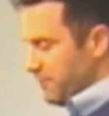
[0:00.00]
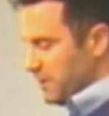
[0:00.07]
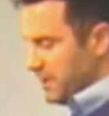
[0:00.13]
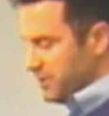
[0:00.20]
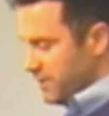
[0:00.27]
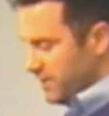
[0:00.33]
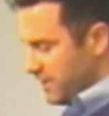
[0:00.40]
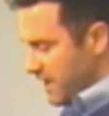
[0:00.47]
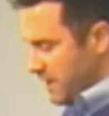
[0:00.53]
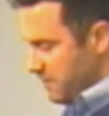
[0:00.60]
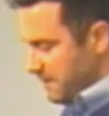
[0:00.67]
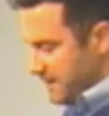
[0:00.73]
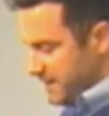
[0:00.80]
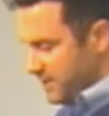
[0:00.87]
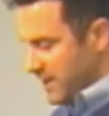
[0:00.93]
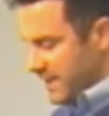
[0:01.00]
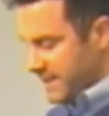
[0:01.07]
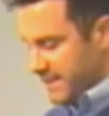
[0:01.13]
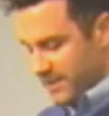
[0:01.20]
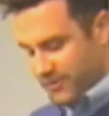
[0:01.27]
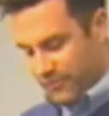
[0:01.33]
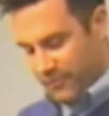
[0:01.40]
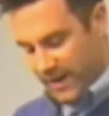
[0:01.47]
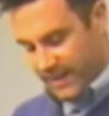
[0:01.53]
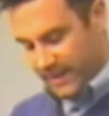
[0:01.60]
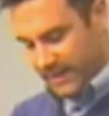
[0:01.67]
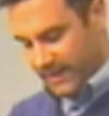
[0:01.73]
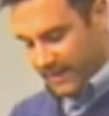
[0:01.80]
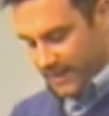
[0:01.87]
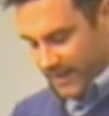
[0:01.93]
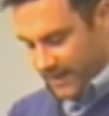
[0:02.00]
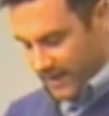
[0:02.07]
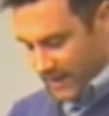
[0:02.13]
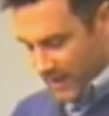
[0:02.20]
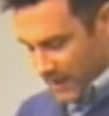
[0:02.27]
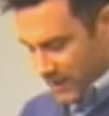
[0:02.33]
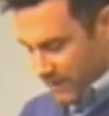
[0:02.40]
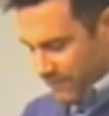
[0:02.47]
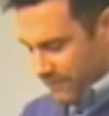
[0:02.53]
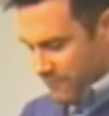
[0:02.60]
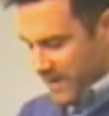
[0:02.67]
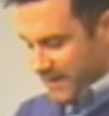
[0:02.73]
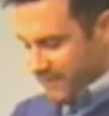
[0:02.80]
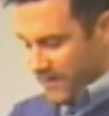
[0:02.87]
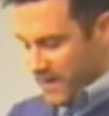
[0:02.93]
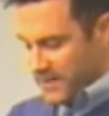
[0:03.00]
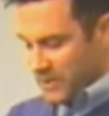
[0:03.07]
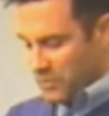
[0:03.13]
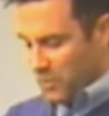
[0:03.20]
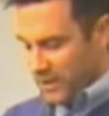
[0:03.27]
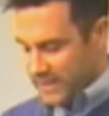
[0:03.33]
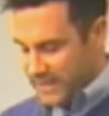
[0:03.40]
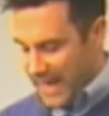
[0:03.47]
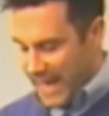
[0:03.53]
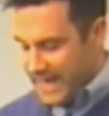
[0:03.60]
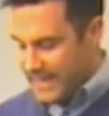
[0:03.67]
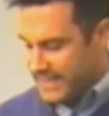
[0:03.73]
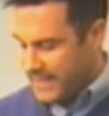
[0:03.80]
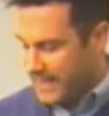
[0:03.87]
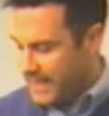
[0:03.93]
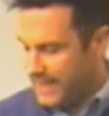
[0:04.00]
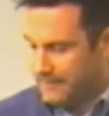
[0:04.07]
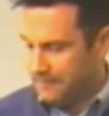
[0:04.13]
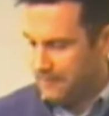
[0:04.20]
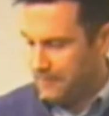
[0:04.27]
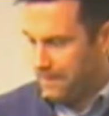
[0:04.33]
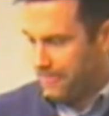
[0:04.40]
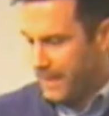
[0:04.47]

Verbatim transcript: If you want to turn with me to Genesis 3, kind of read verses 1 to 18.